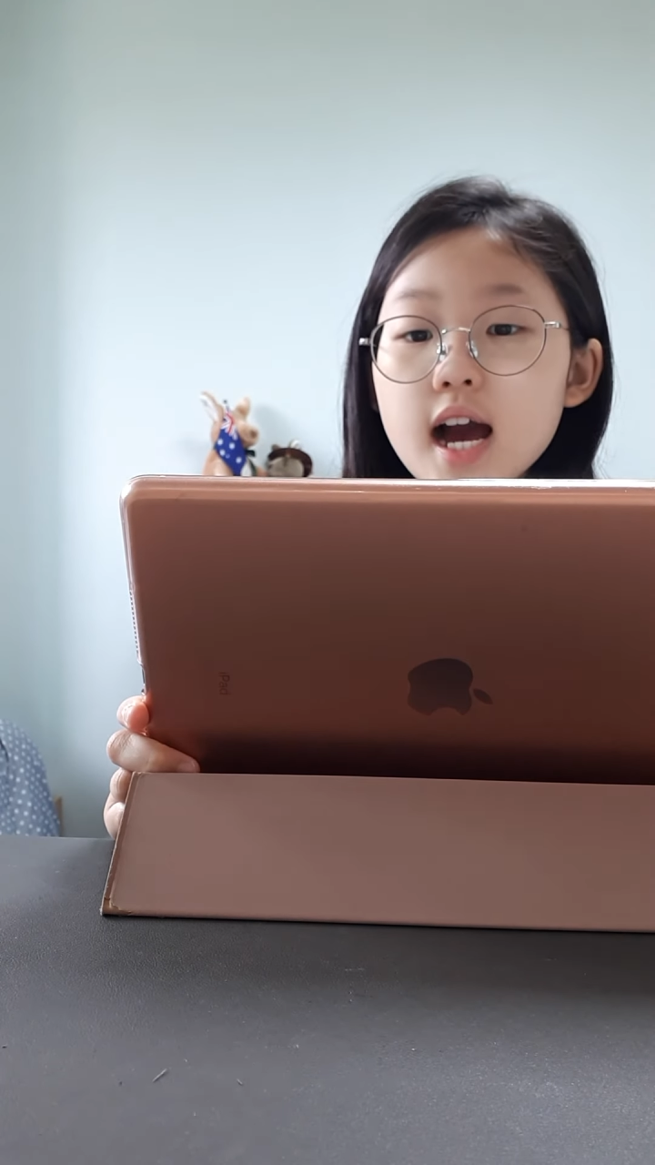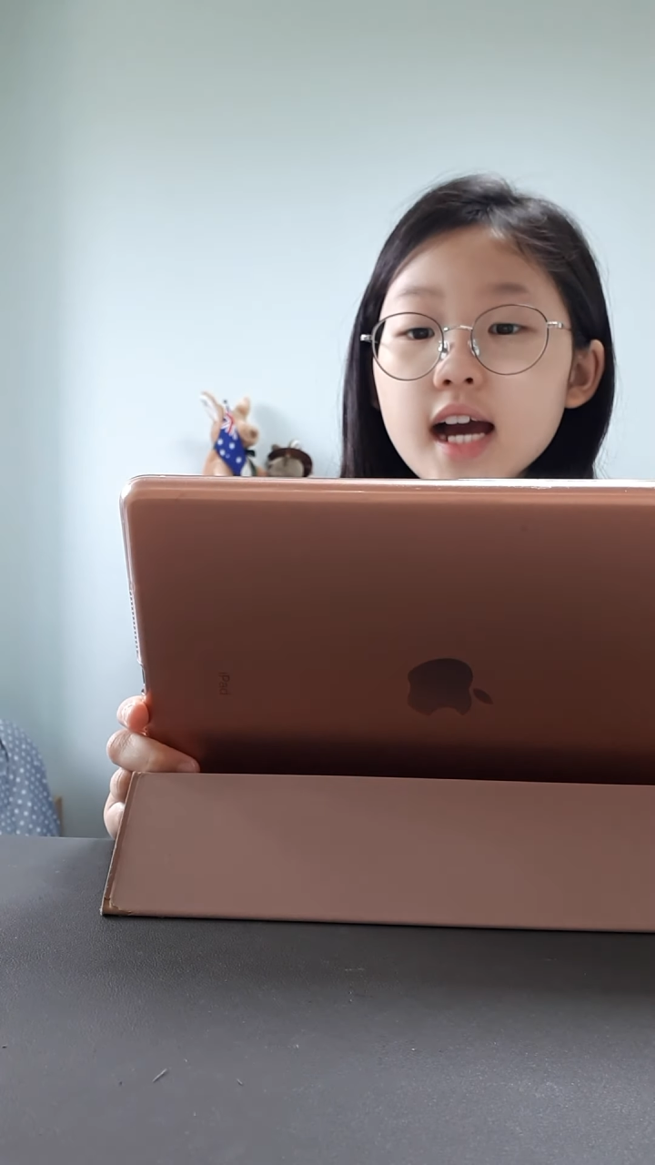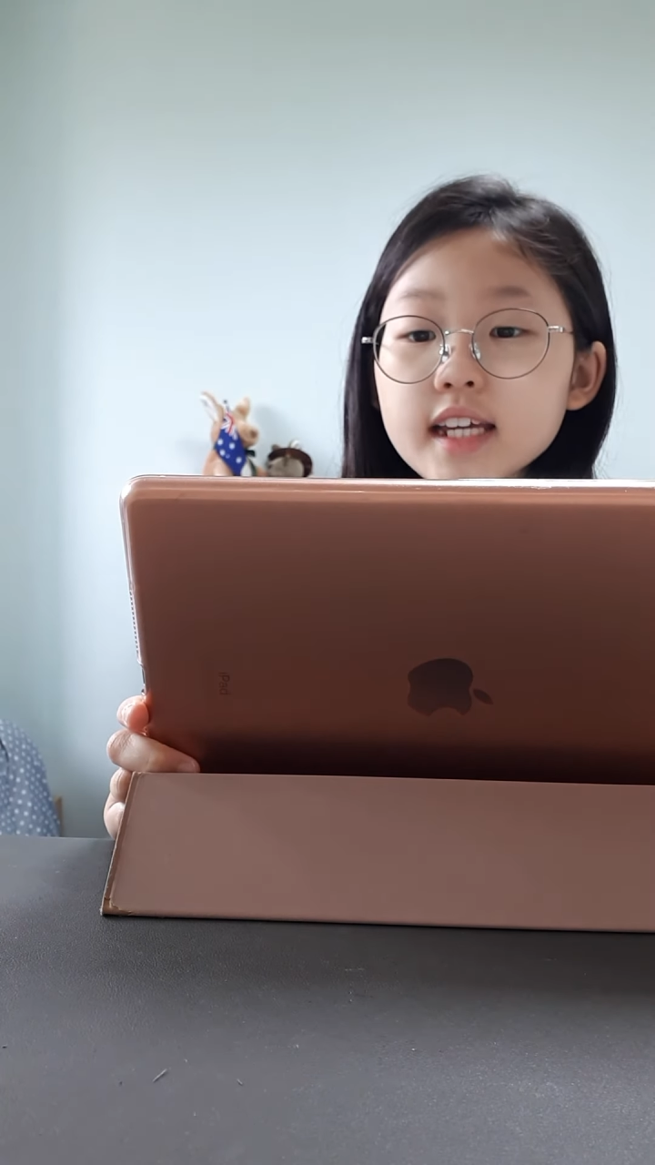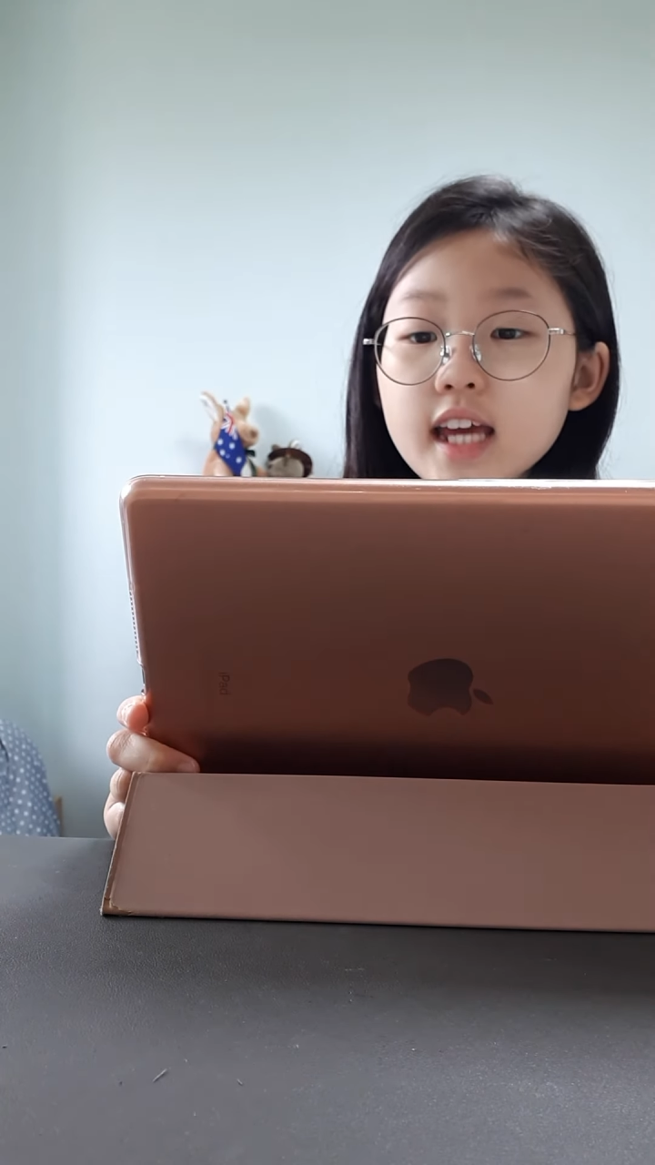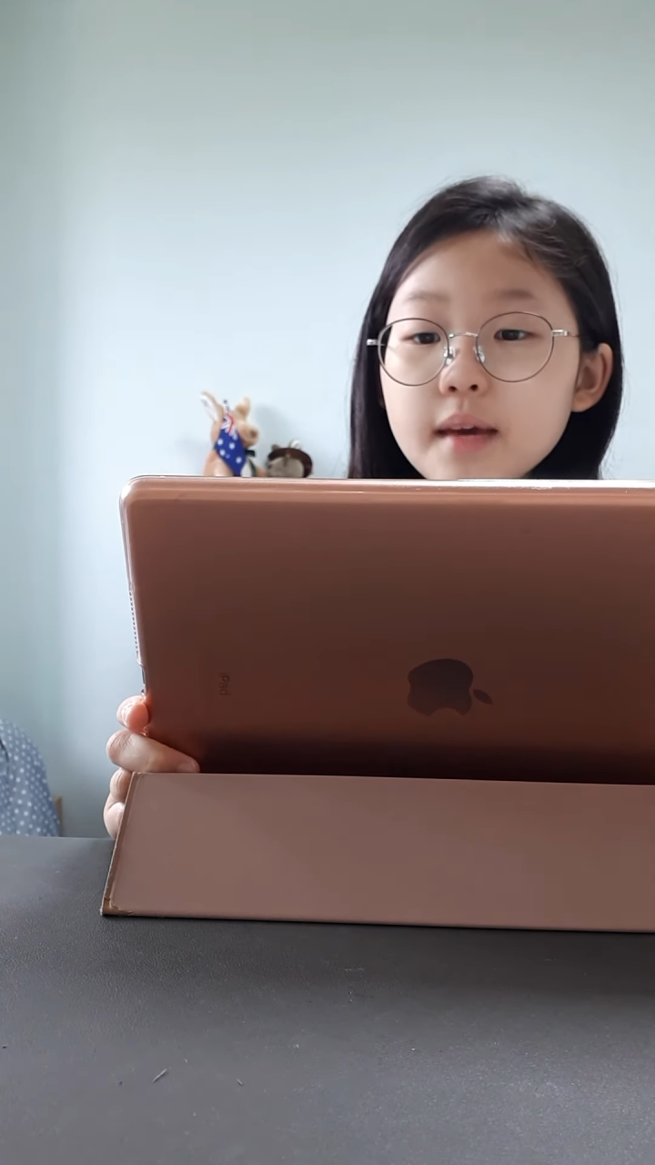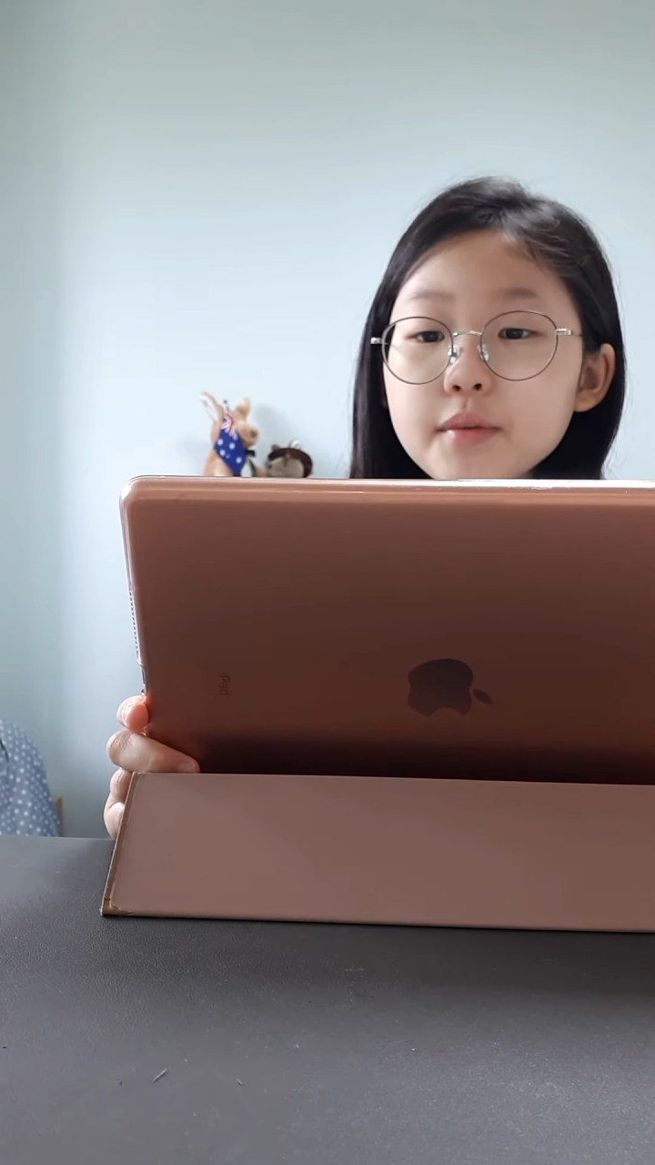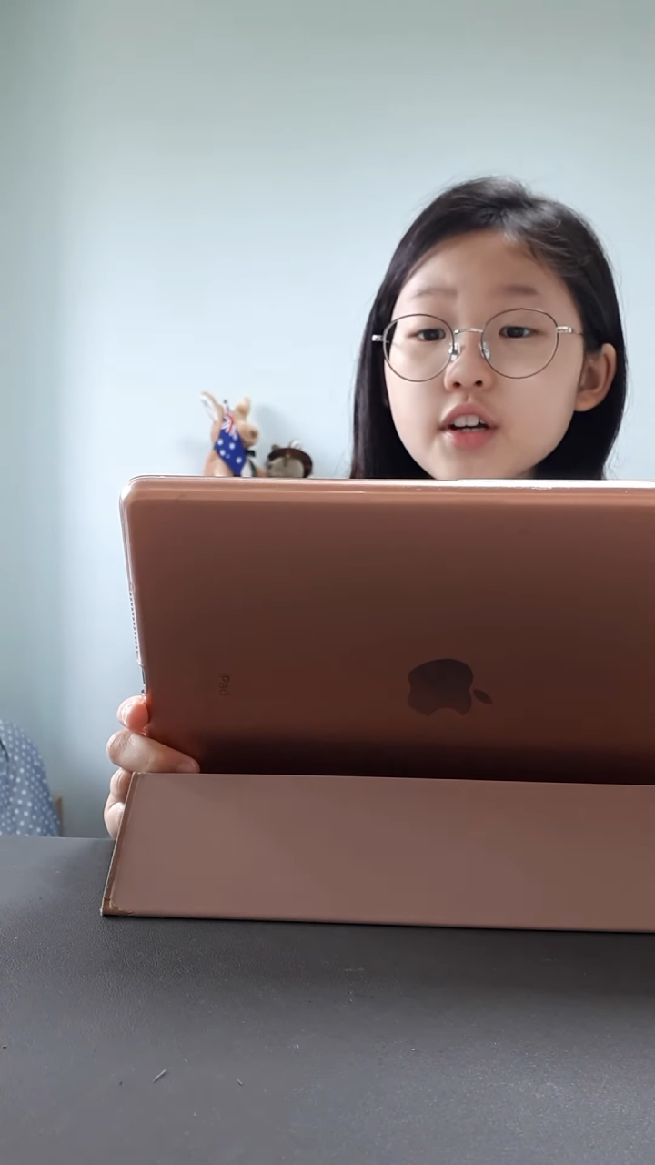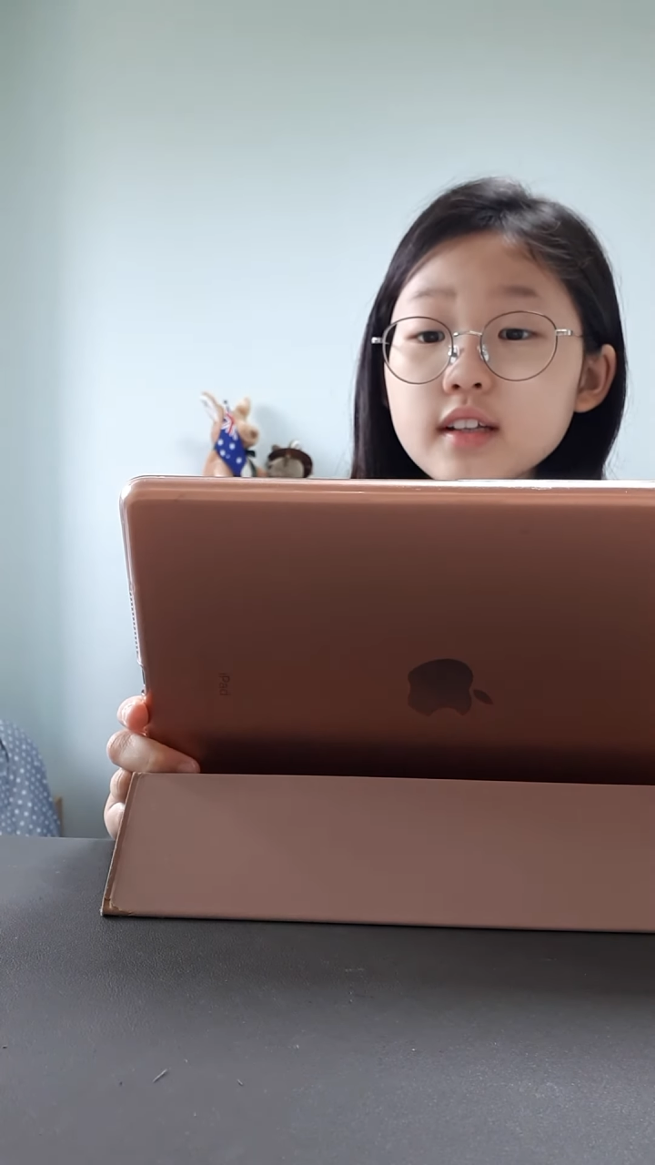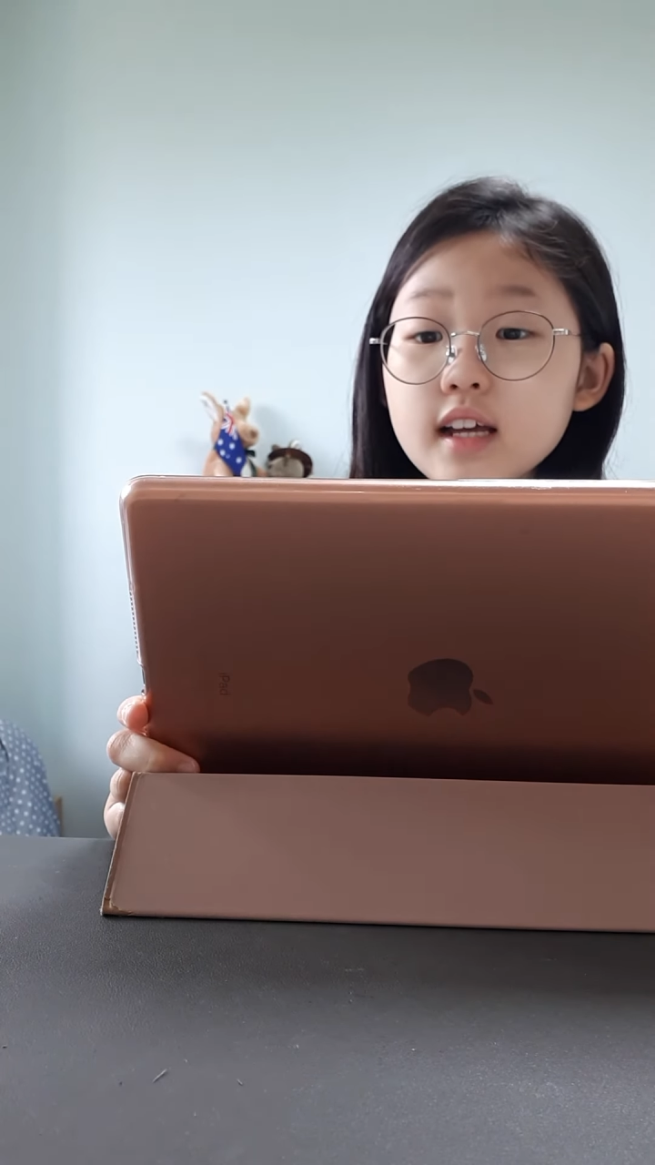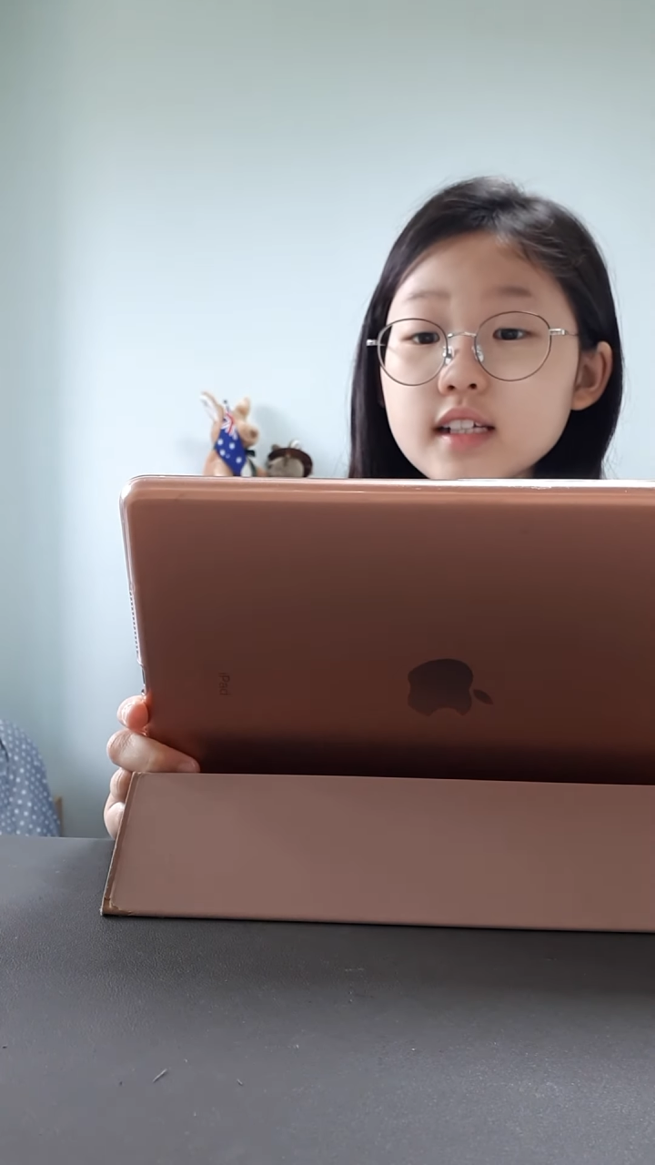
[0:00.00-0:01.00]
I came
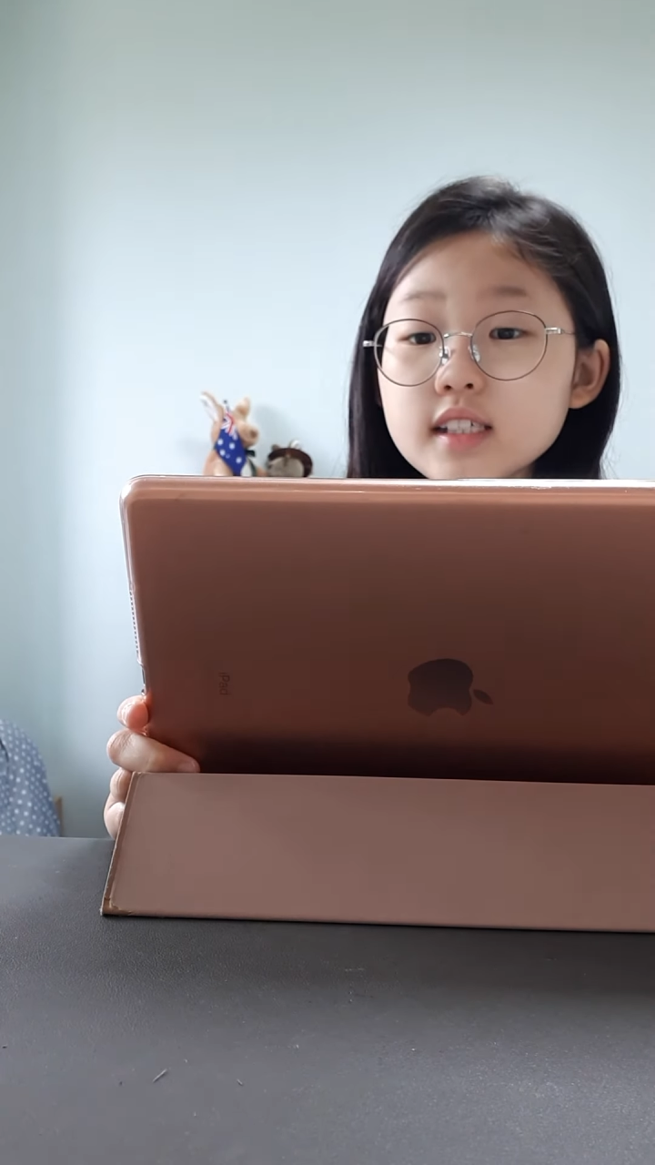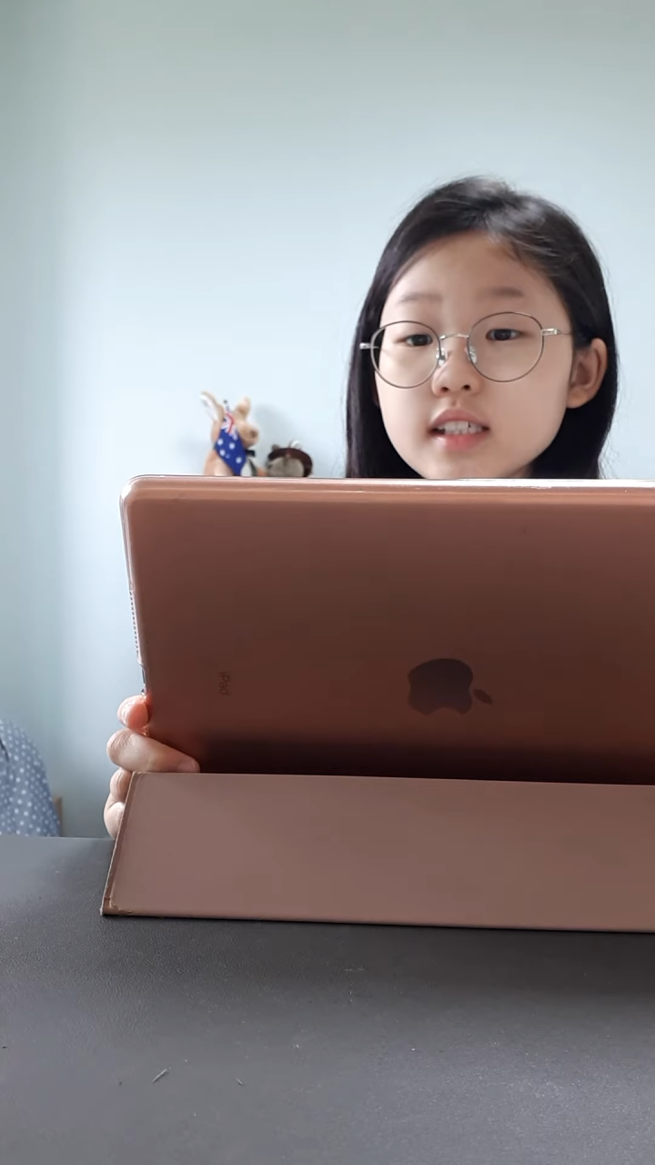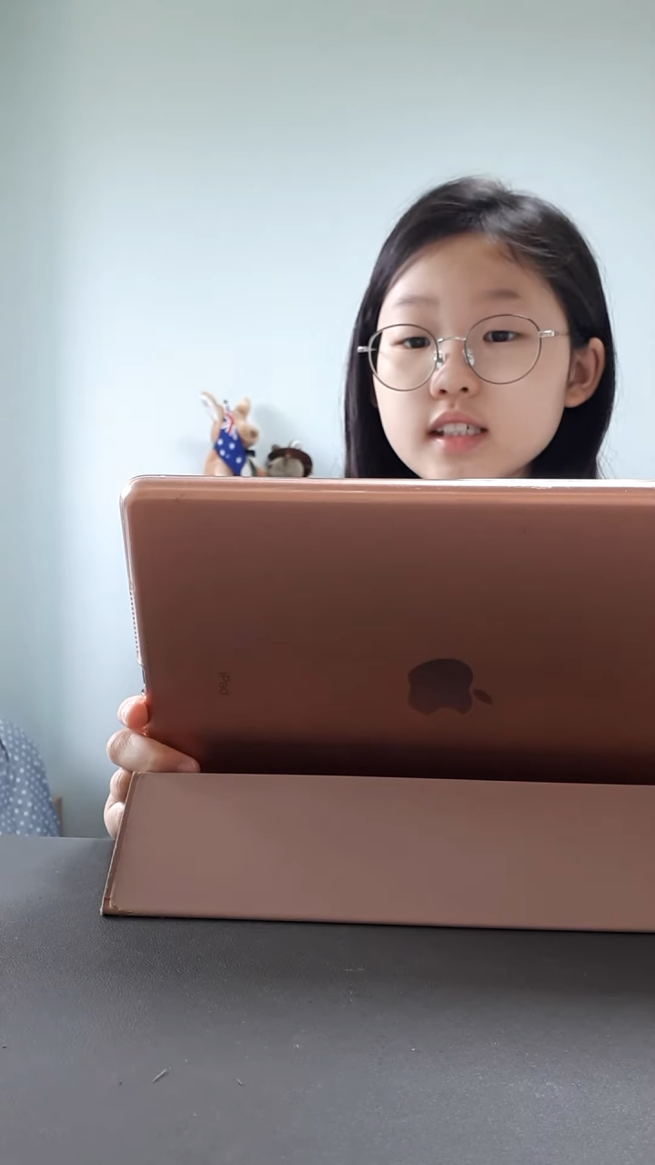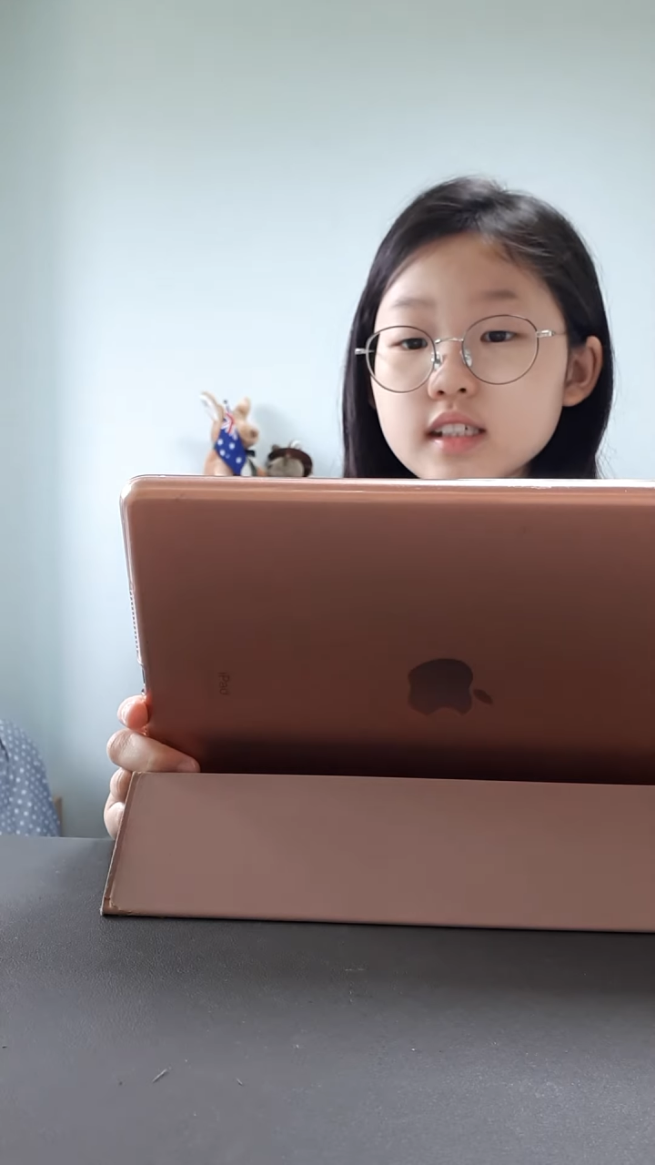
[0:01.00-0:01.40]
here last